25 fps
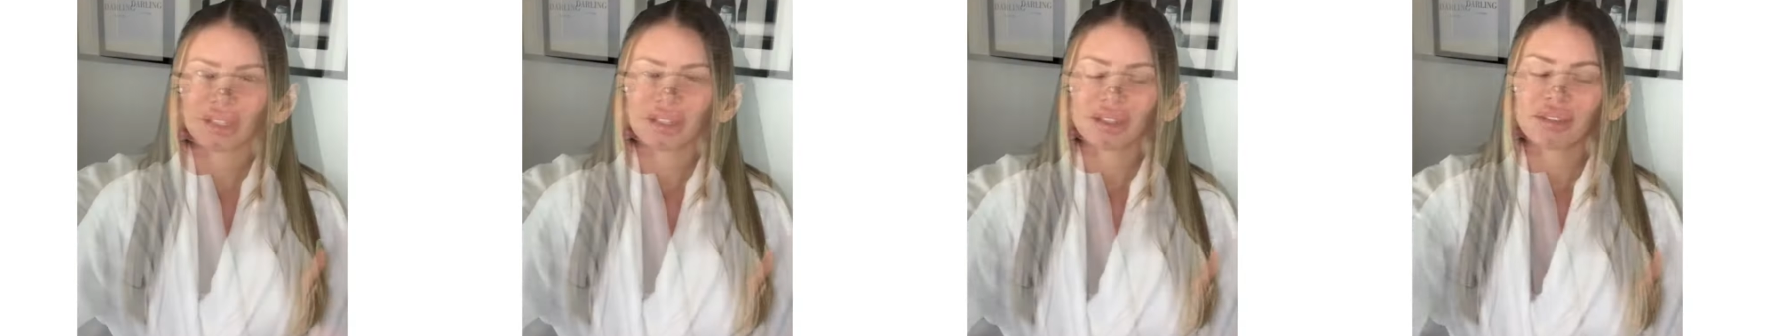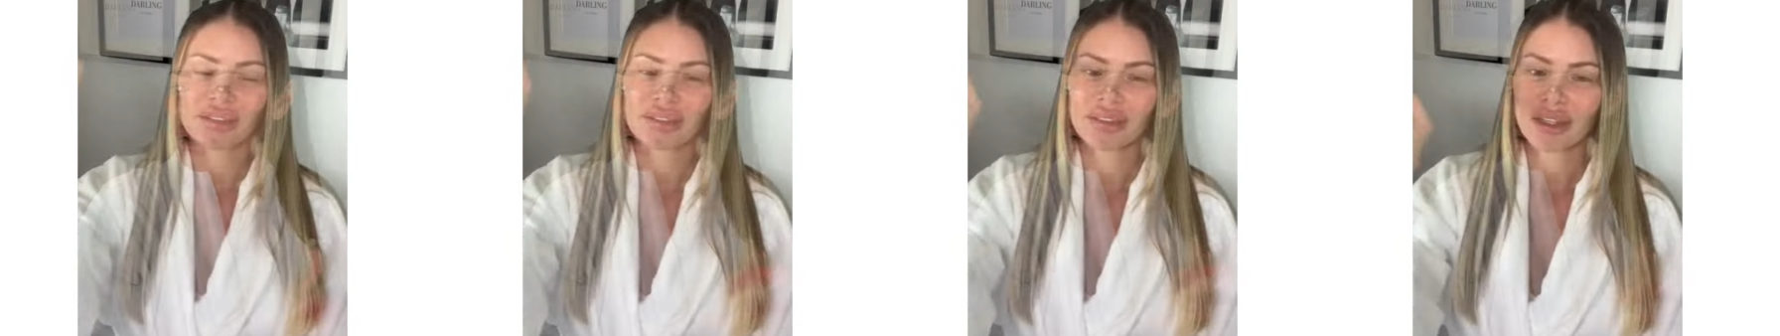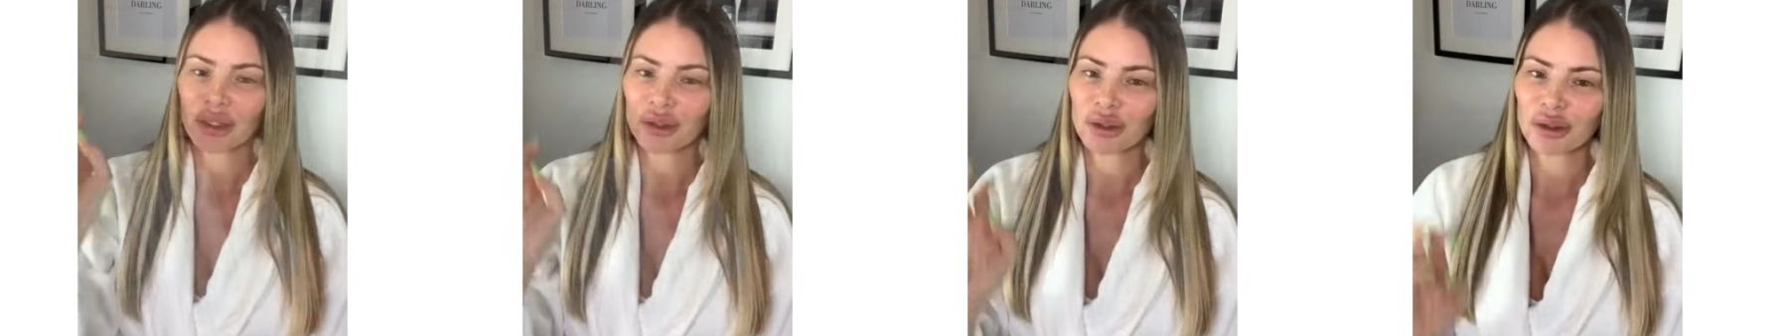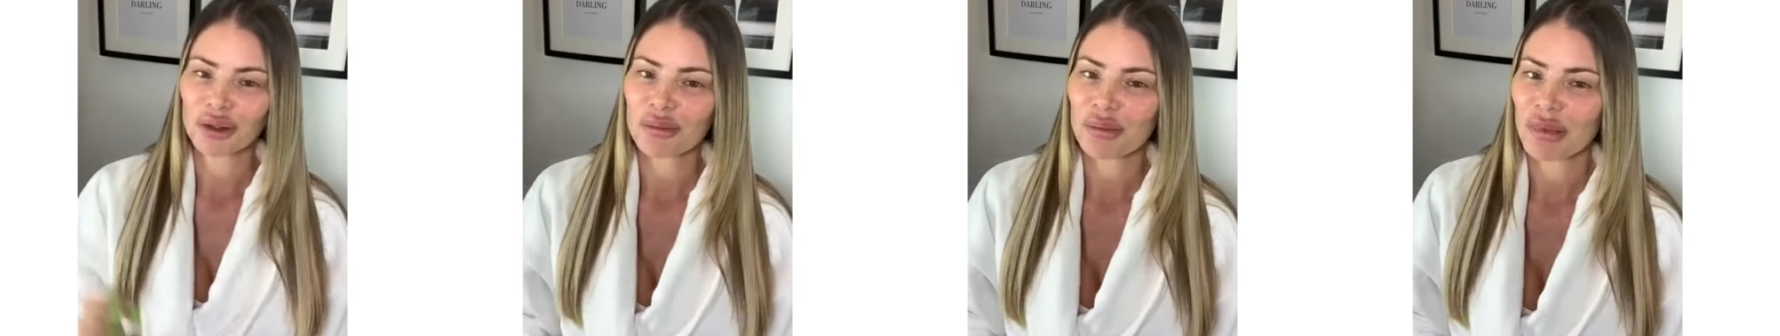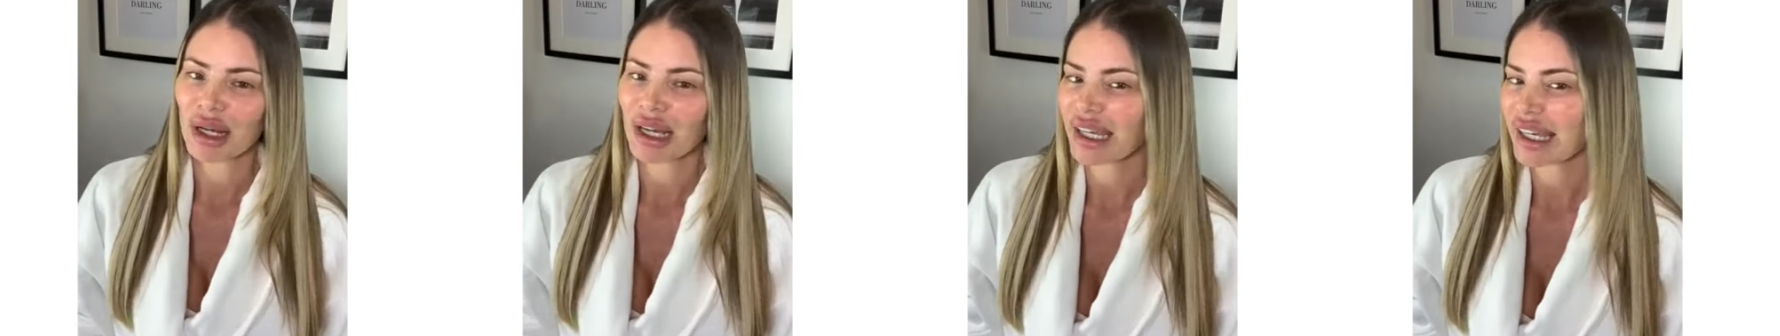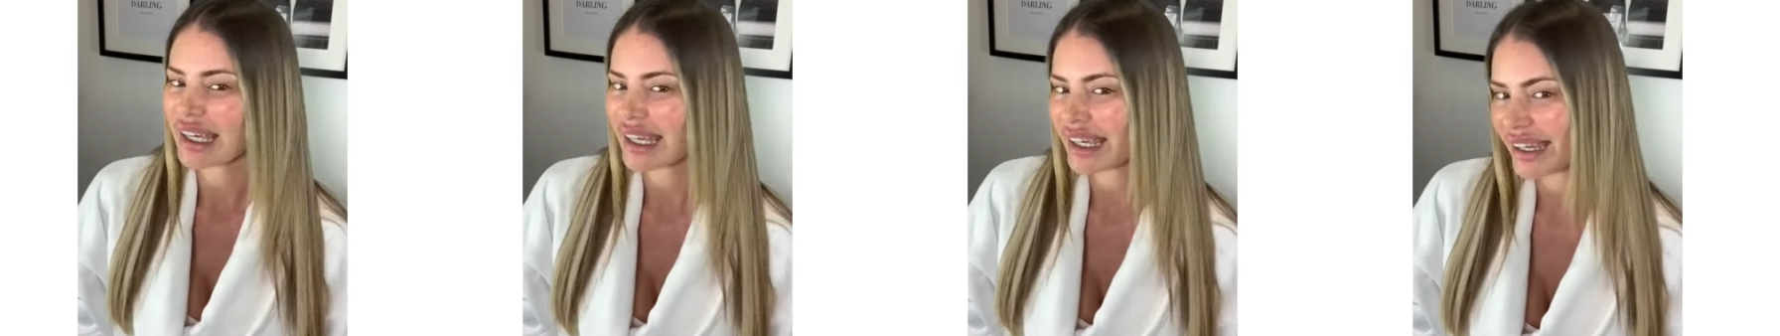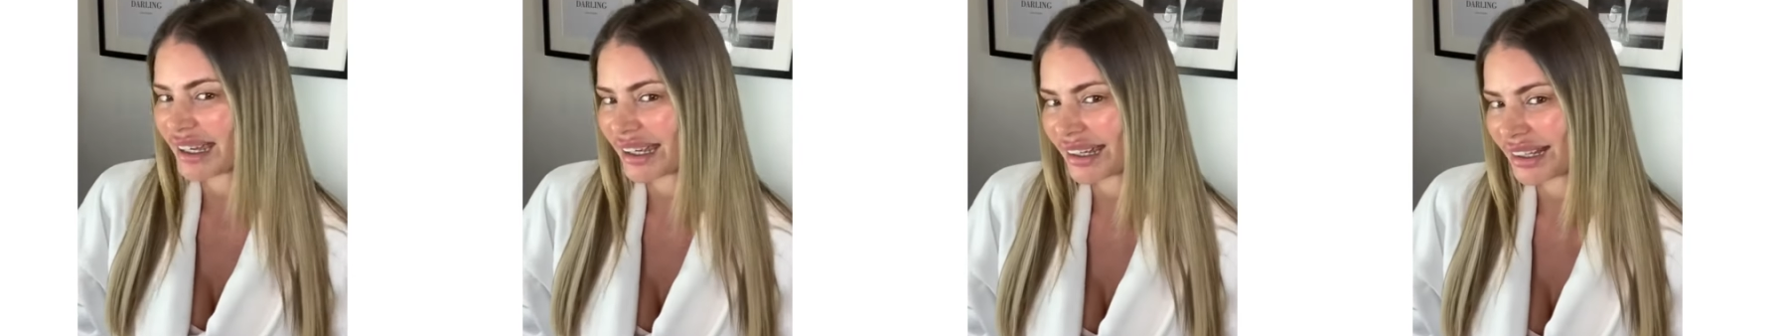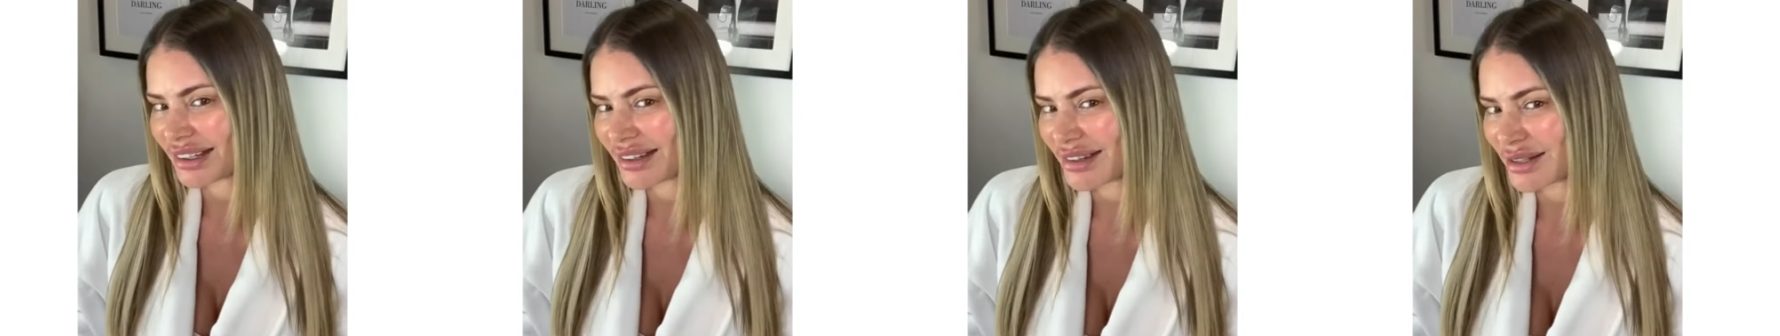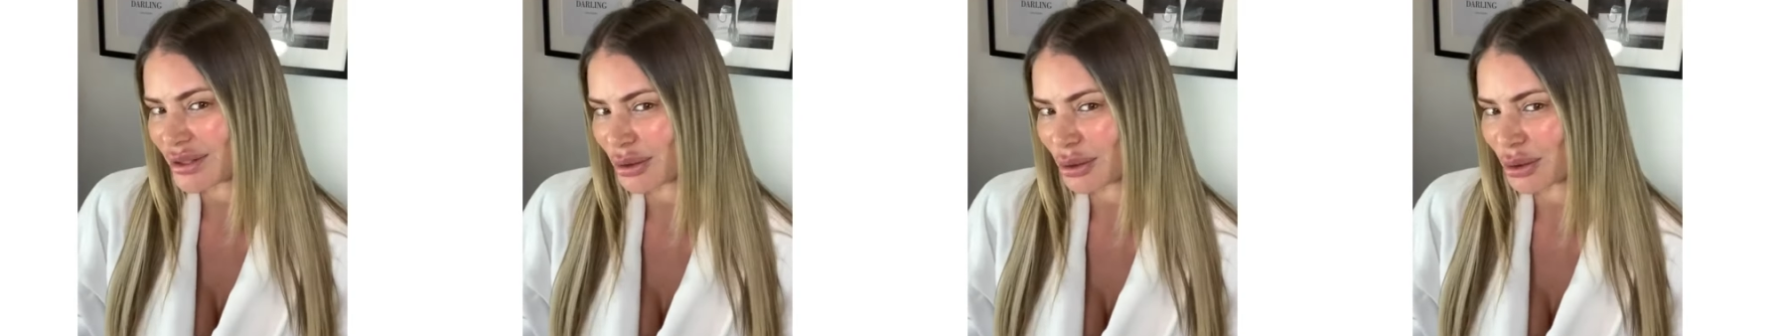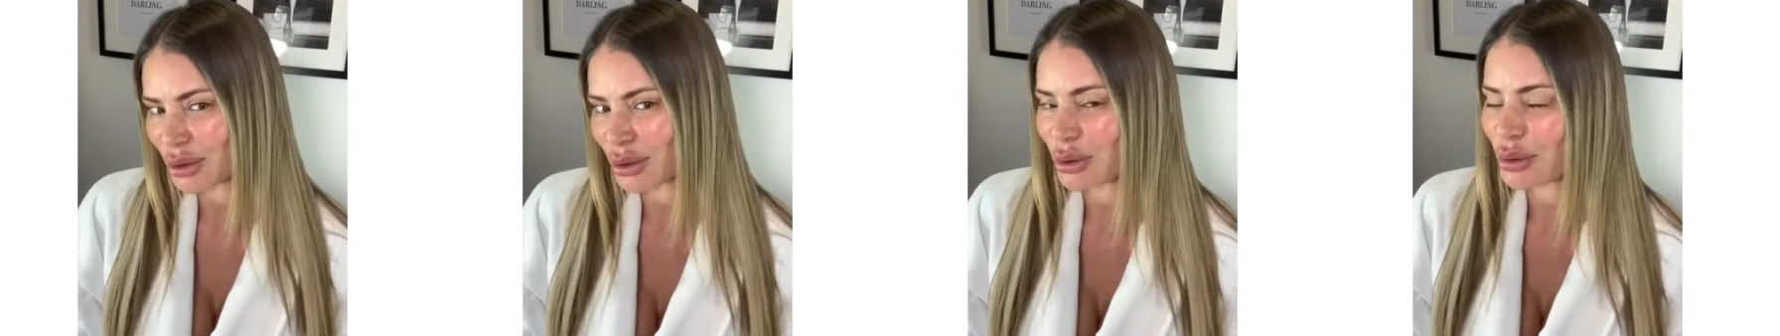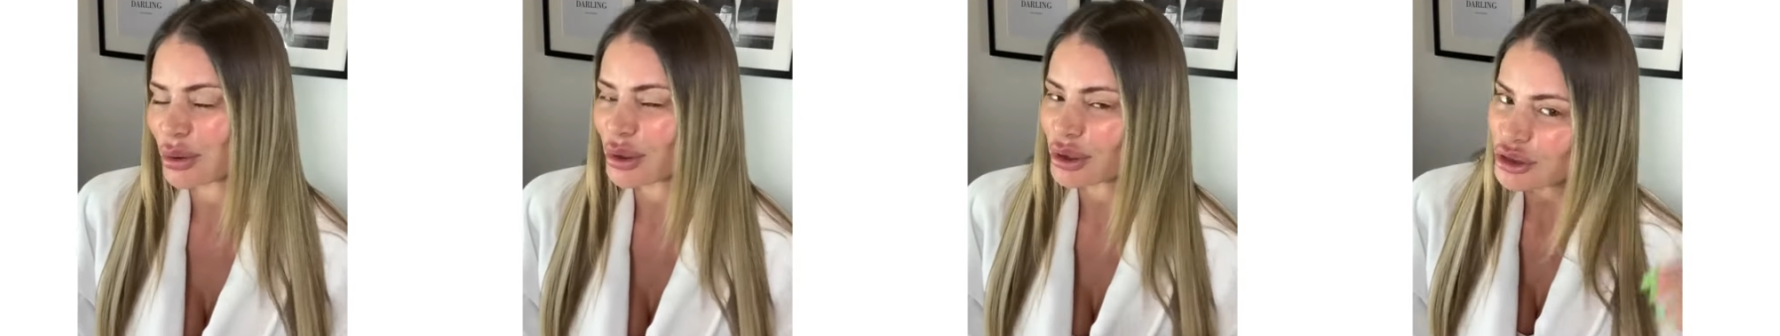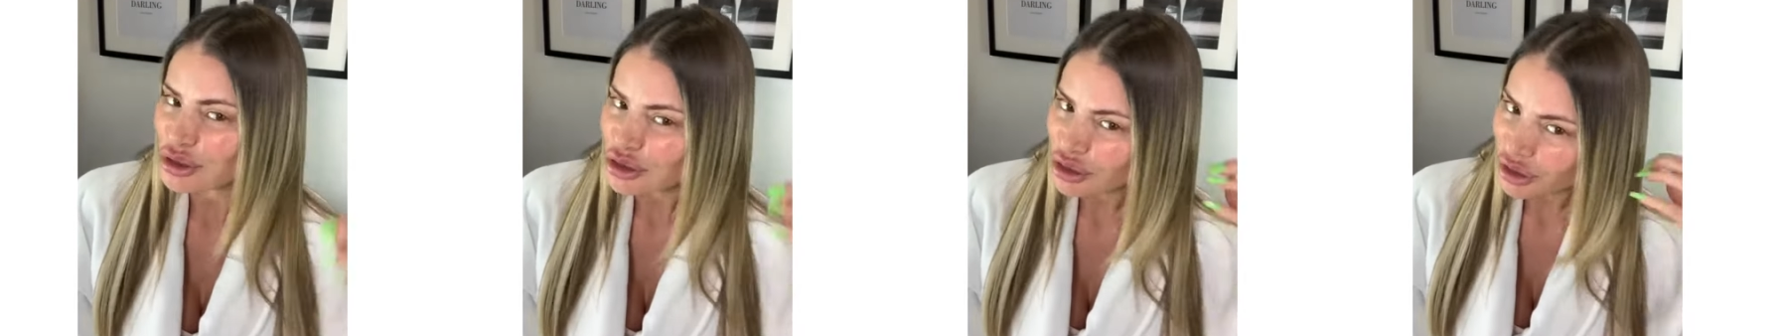So my hair is
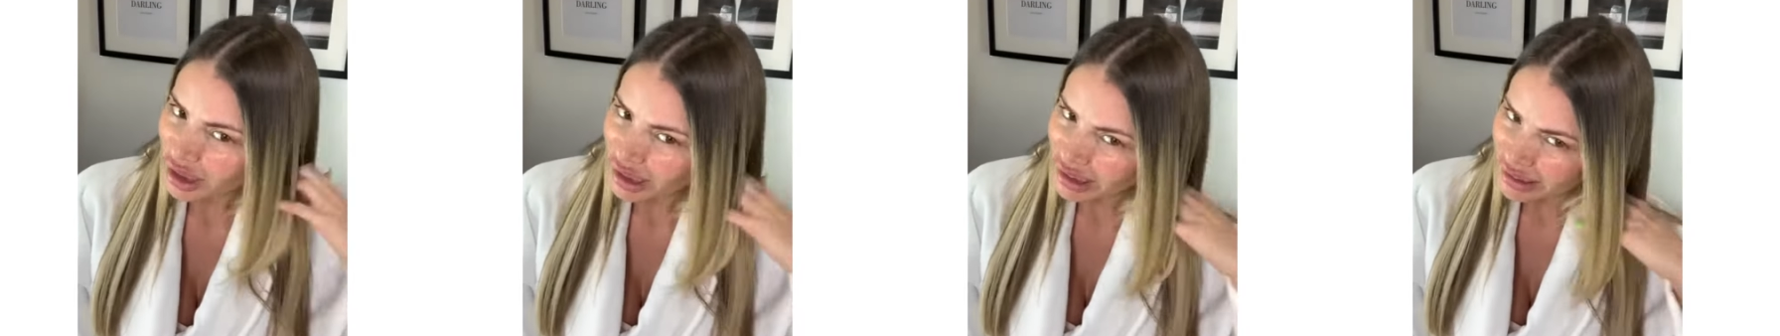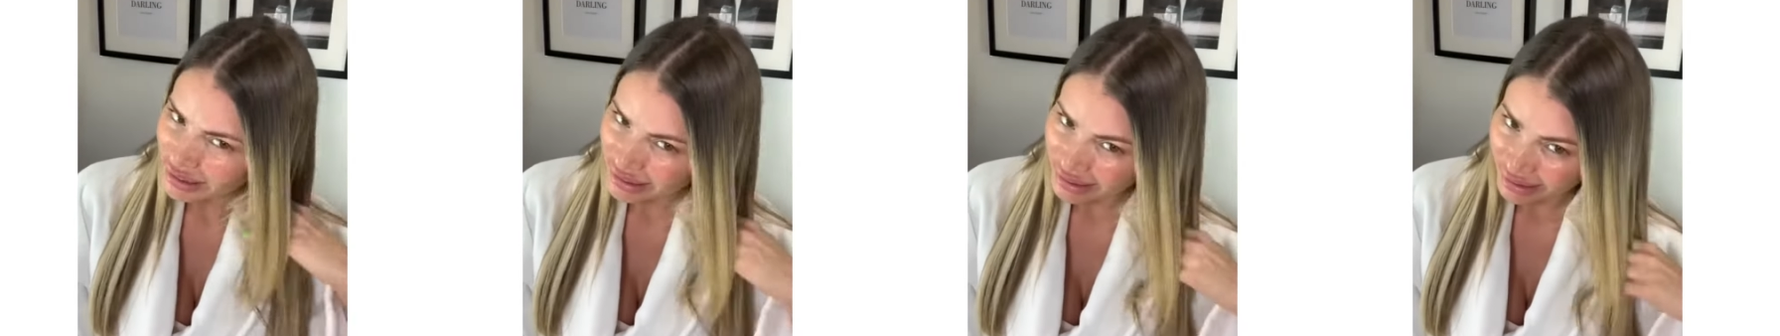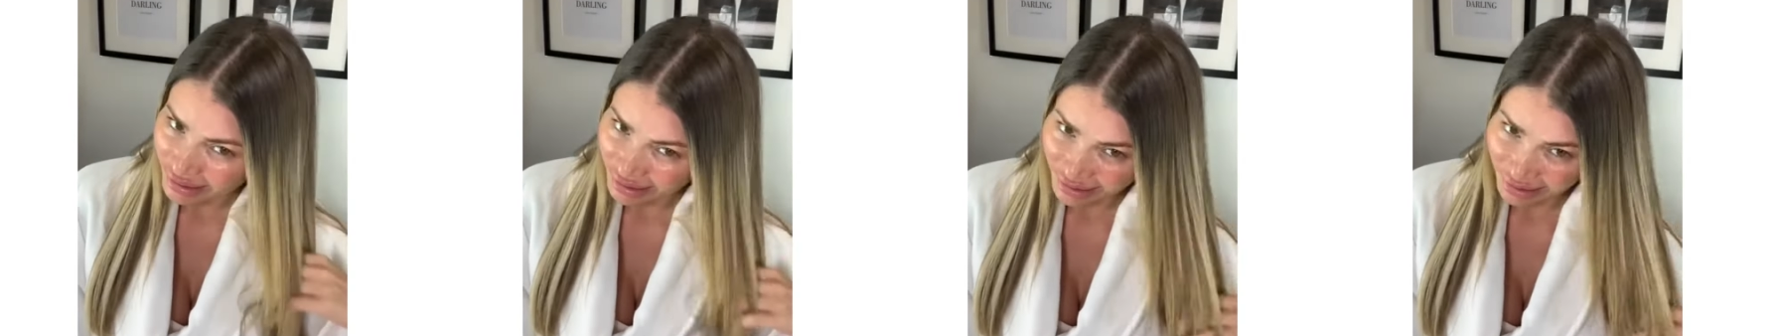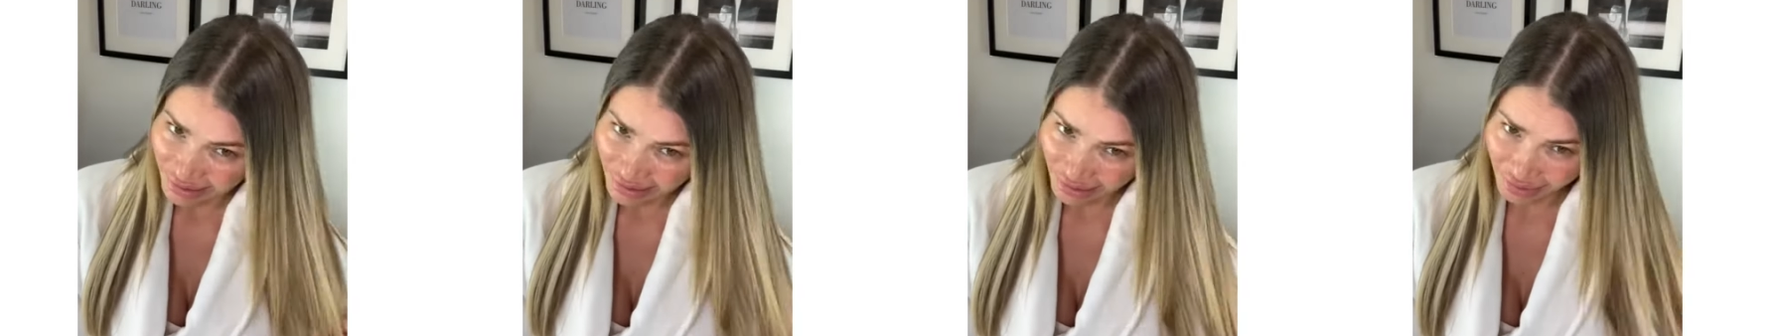all dry now,